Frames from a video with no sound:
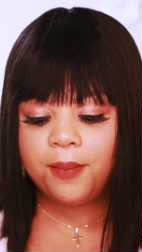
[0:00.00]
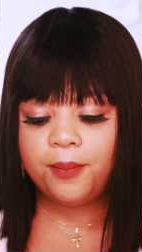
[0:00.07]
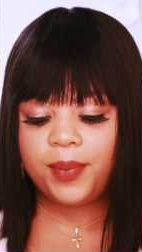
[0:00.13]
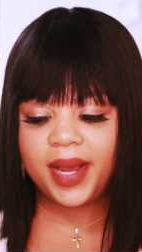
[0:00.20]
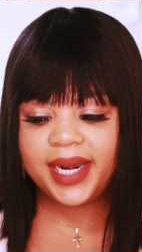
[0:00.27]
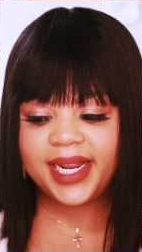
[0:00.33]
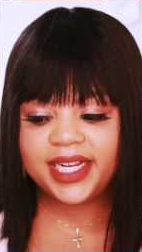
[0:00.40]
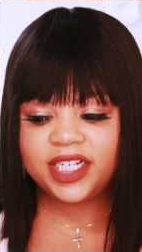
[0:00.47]

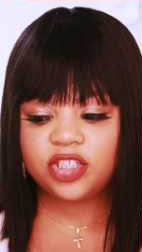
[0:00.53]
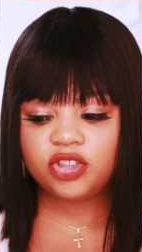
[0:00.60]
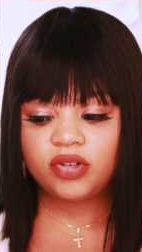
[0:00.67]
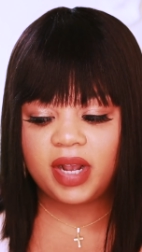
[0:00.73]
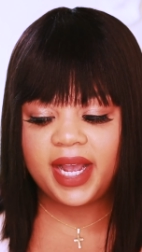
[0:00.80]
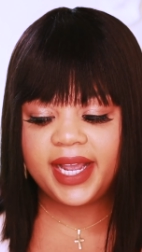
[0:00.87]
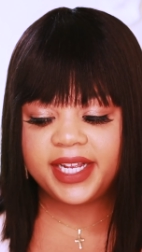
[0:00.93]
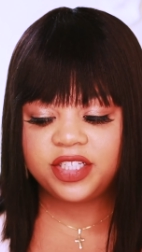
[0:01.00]
but in
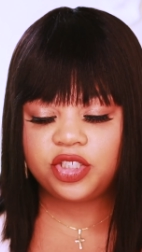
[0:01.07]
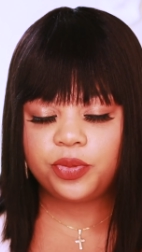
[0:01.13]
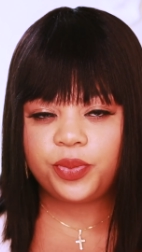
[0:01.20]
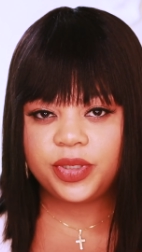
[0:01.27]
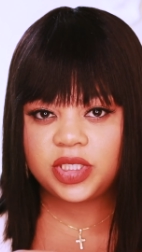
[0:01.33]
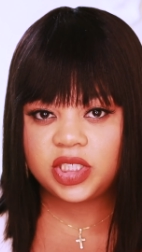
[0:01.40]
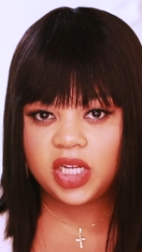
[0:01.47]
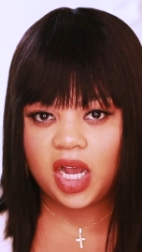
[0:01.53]
trying to
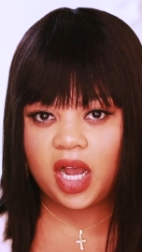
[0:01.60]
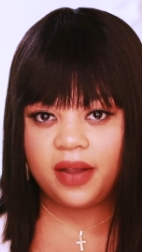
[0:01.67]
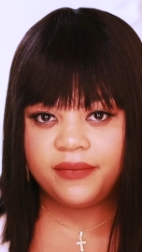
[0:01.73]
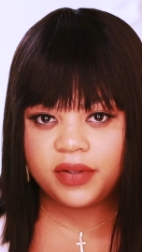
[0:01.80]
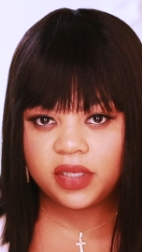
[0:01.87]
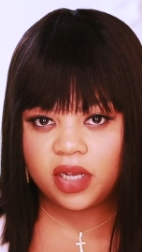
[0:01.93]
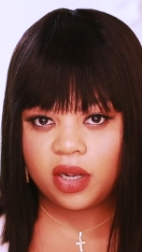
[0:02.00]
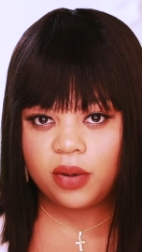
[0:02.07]
push the
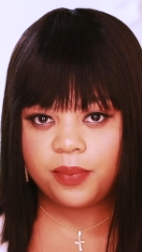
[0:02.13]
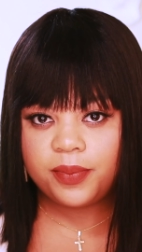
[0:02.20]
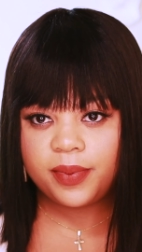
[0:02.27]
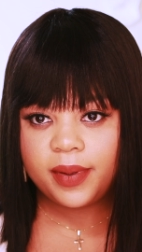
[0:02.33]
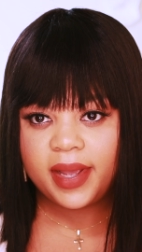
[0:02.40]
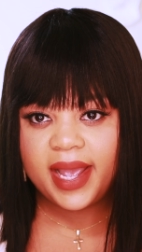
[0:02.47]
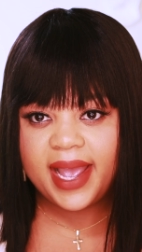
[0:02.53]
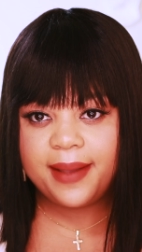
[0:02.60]
envelope
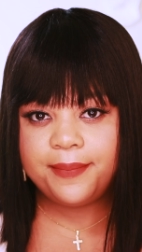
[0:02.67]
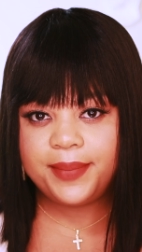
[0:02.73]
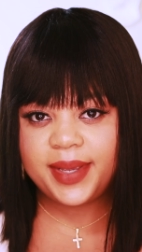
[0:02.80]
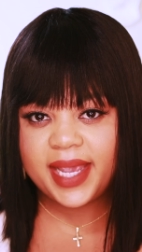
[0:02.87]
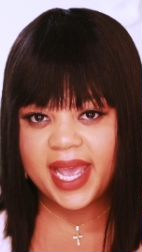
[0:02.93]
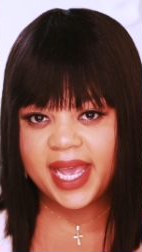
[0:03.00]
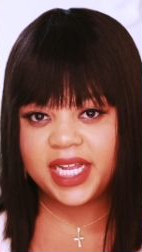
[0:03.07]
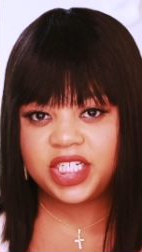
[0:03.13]
and be
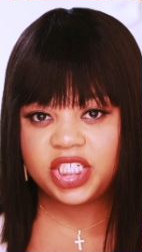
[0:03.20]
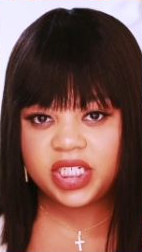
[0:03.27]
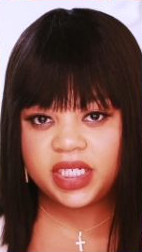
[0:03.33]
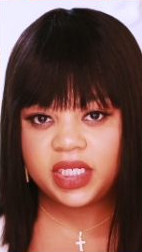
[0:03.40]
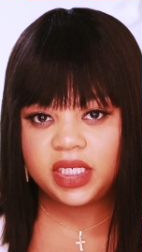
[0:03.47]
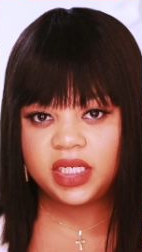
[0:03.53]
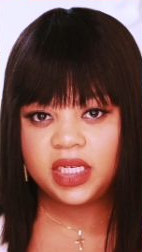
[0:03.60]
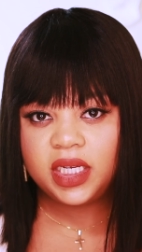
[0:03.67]

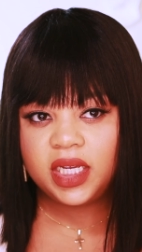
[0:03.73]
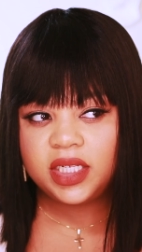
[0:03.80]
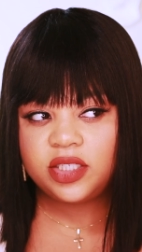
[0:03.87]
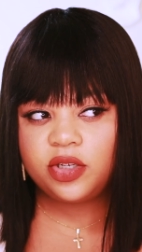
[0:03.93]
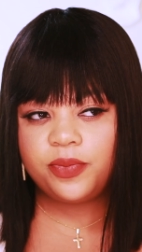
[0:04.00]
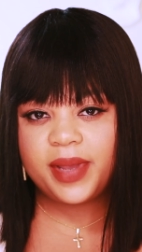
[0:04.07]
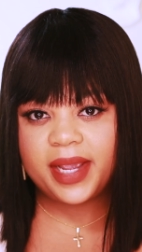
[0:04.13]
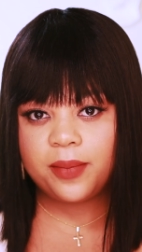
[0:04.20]
edgy to
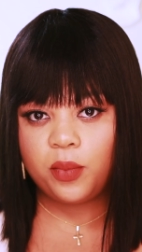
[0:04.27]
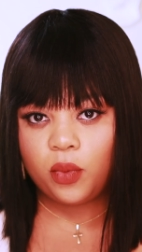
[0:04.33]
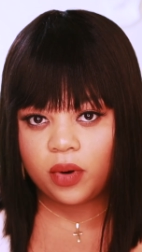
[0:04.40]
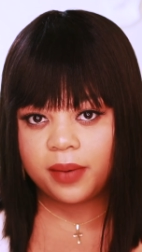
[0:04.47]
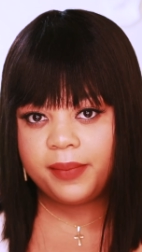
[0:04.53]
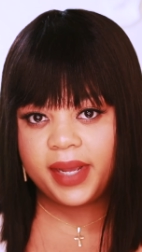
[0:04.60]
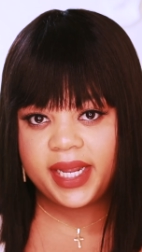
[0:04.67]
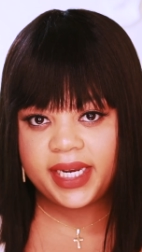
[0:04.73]
make more
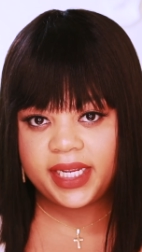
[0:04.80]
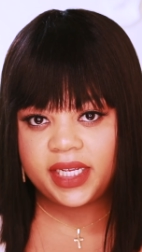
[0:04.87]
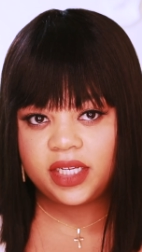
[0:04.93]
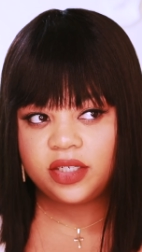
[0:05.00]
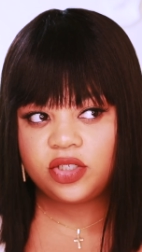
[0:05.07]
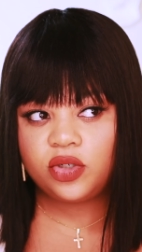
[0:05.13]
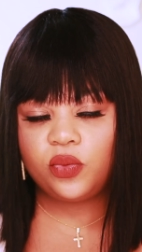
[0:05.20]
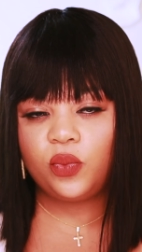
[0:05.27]
money,
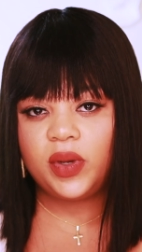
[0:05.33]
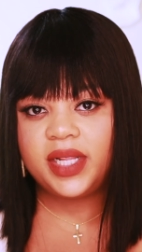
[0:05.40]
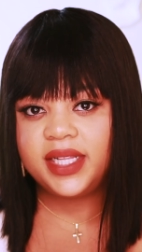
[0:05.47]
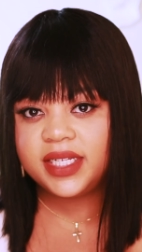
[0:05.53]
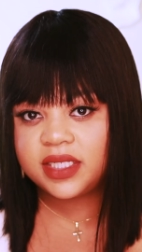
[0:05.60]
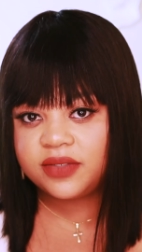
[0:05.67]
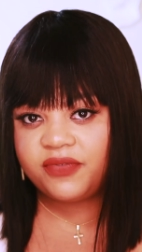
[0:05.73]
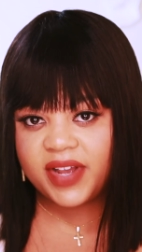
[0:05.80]
to win
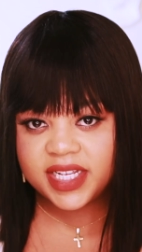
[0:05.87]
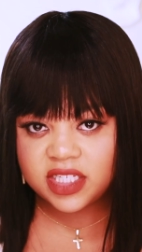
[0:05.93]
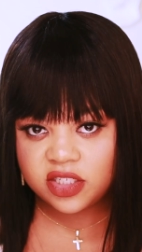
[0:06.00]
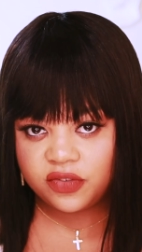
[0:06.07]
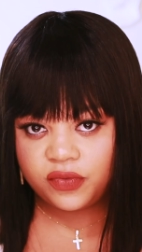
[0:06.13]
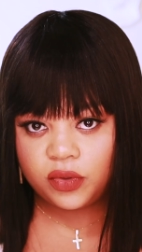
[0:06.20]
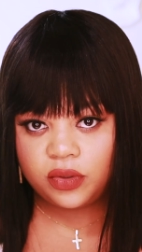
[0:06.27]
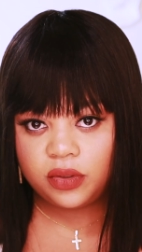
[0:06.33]
this
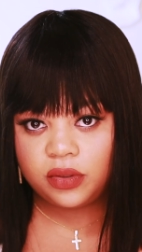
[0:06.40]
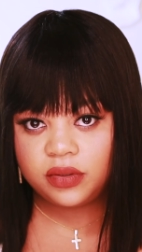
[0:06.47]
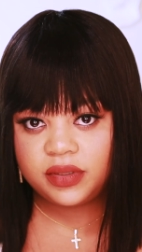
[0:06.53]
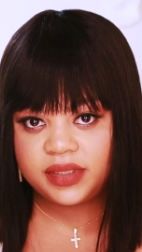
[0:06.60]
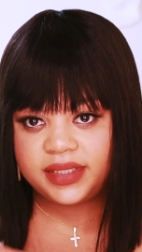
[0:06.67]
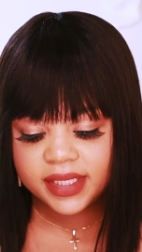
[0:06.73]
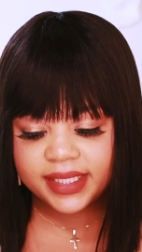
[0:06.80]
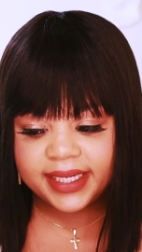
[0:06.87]
festival,
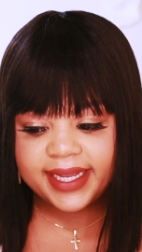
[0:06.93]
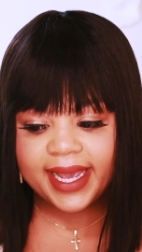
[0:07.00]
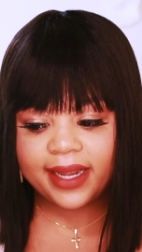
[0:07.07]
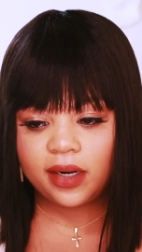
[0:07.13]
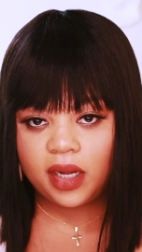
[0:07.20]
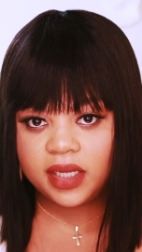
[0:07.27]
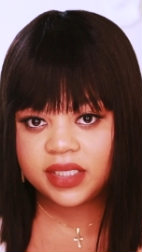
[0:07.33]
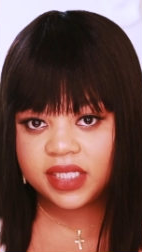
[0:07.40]
to get
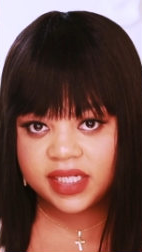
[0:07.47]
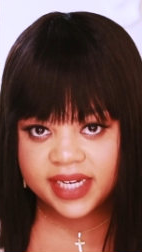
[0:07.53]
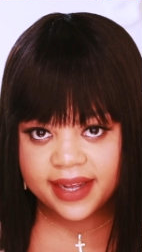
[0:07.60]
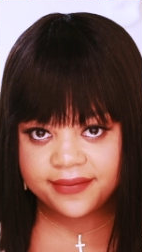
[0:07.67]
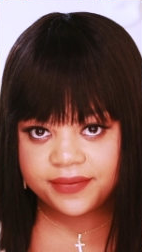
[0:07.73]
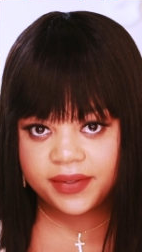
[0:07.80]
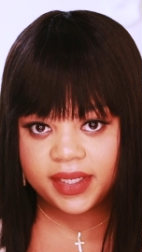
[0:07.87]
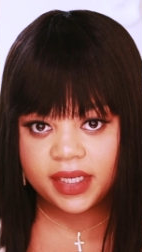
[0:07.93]
onto
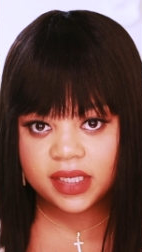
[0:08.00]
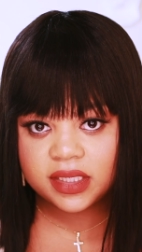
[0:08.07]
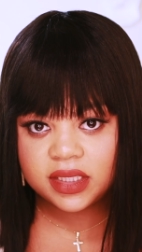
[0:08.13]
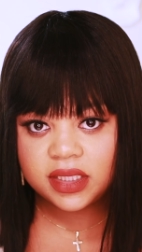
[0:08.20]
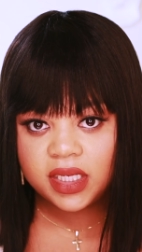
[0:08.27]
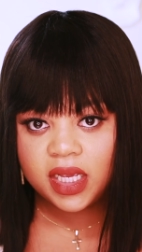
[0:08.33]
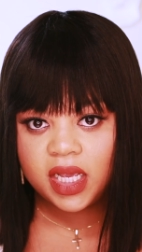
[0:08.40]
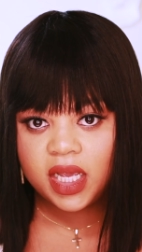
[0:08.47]
Netflix,
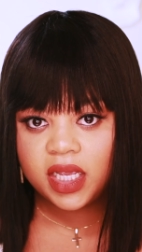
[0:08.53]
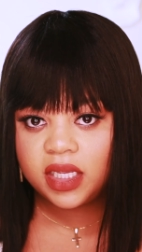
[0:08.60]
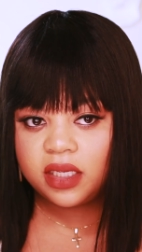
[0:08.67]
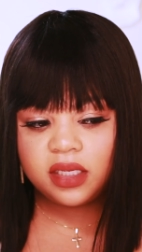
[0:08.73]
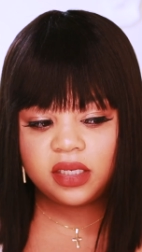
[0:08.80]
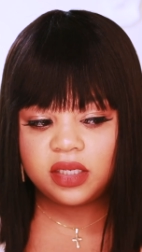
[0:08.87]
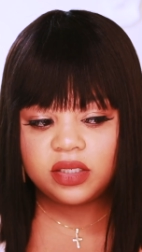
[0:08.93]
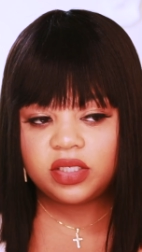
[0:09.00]

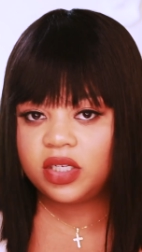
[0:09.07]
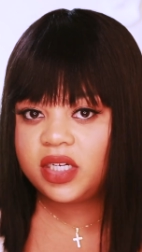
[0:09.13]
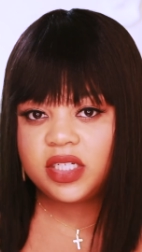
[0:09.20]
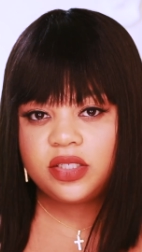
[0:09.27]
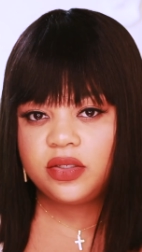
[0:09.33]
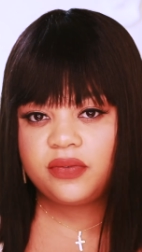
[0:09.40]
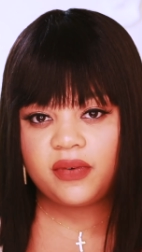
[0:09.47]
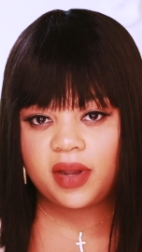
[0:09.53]
you took it
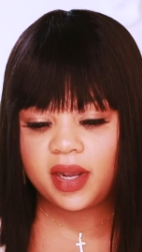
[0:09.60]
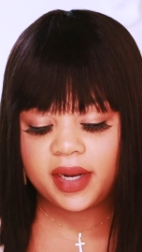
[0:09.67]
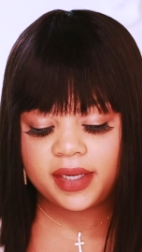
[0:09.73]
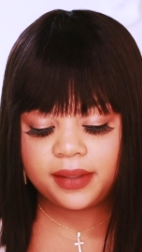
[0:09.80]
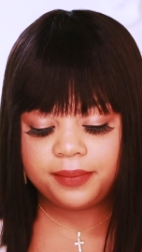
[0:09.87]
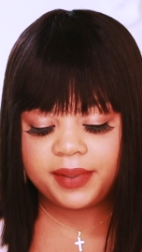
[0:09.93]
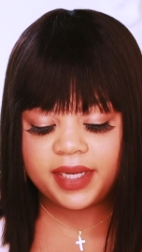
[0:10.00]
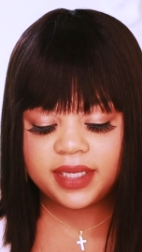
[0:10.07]
too far,
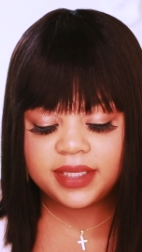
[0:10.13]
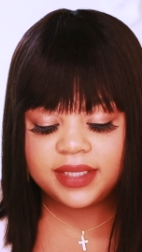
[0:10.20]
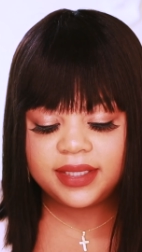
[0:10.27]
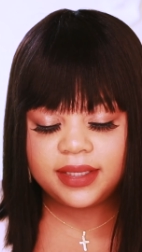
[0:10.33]
because